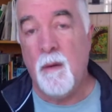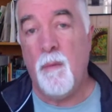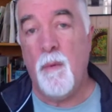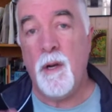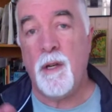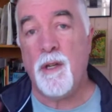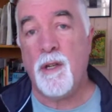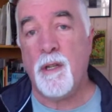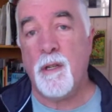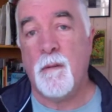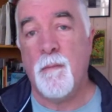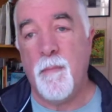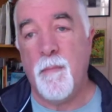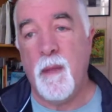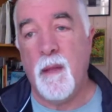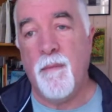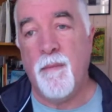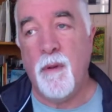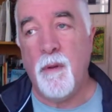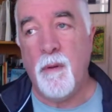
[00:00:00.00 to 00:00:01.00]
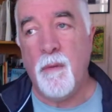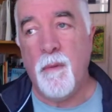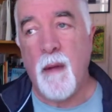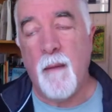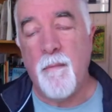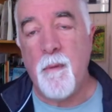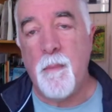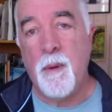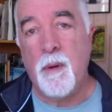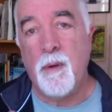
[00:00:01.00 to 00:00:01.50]
which if you
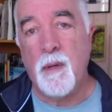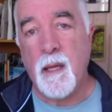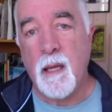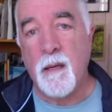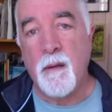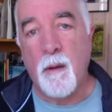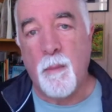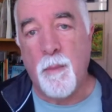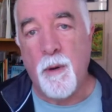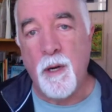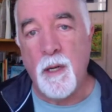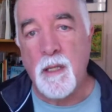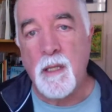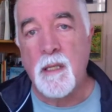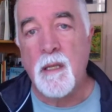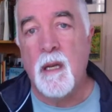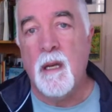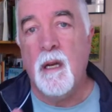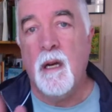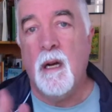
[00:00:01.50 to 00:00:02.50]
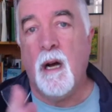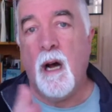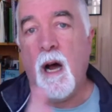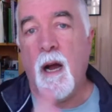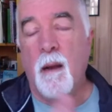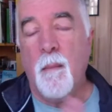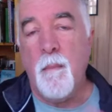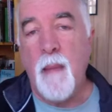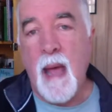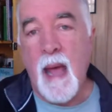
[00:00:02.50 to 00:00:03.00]
ever built Kindle books
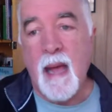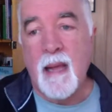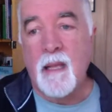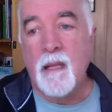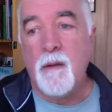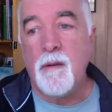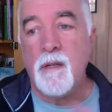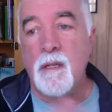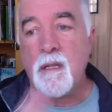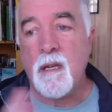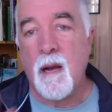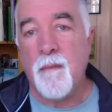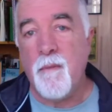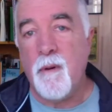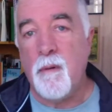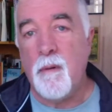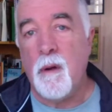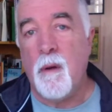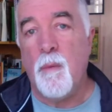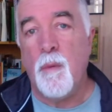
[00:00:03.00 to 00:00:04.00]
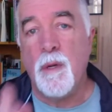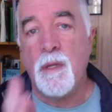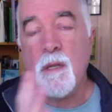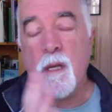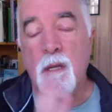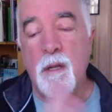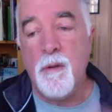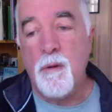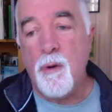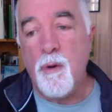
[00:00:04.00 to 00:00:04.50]
on a Mac, you discovered was
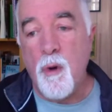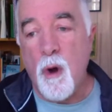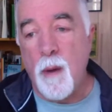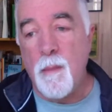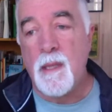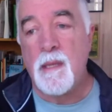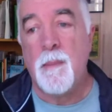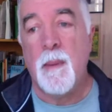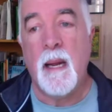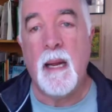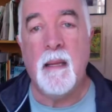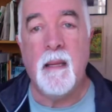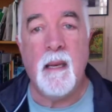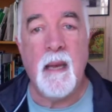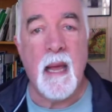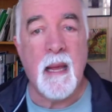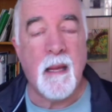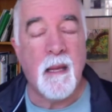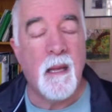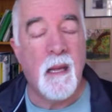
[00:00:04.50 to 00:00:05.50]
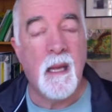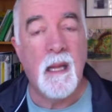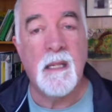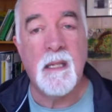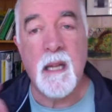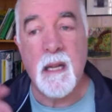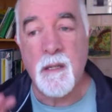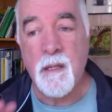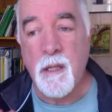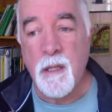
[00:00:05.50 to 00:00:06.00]
an enormous pain in the neck. It's
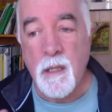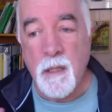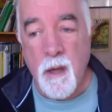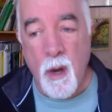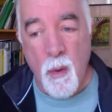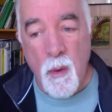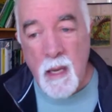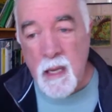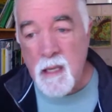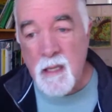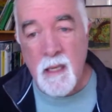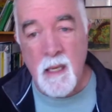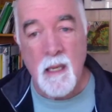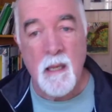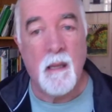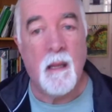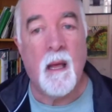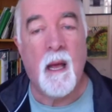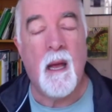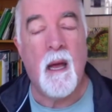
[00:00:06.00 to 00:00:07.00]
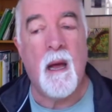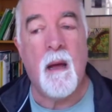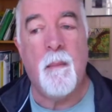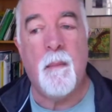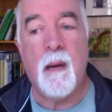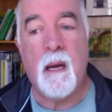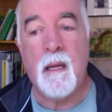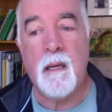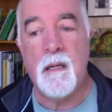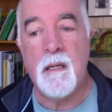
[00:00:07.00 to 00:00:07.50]
now so easy.
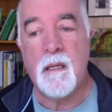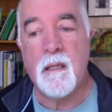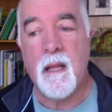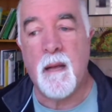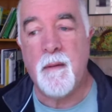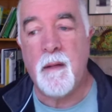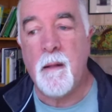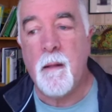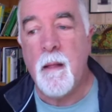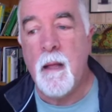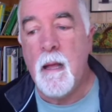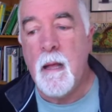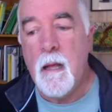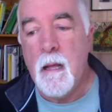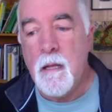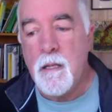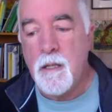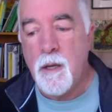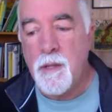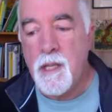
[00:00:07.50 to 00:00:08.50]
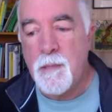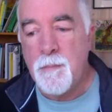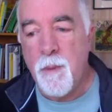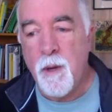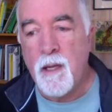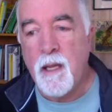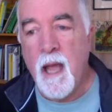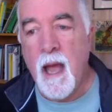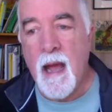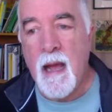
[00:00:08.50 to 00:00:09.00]
I just love it. So this
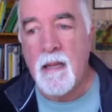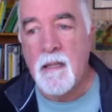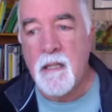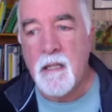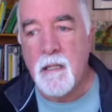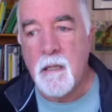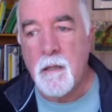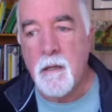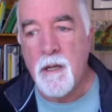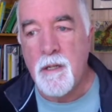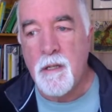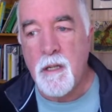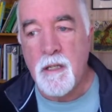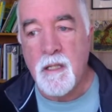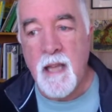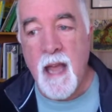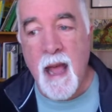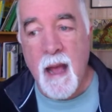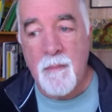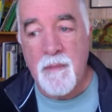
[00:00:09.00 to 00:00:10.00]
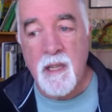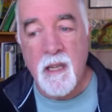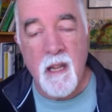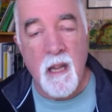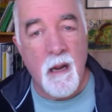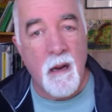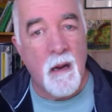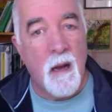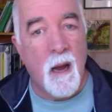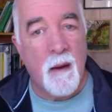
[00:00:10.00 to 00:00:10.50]
book has, there's tabs in
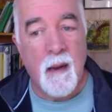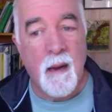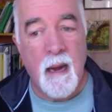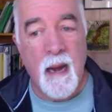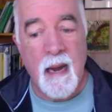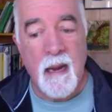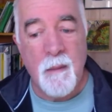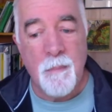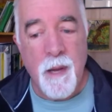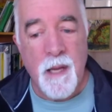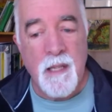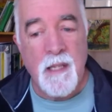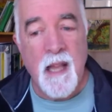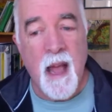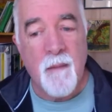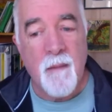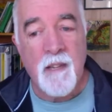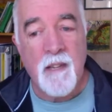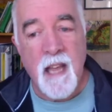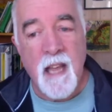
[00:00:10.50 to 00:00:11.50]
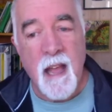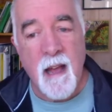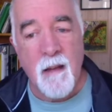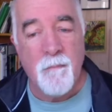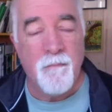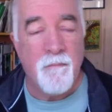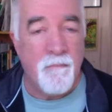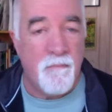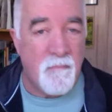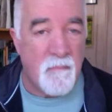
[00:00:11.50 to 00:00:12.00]
here. On any place I have a
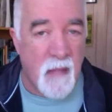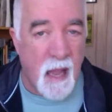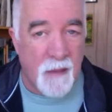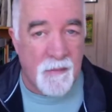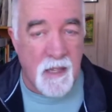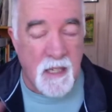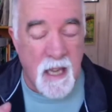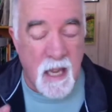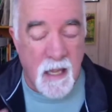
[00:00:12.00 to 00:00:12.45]
tab, I have to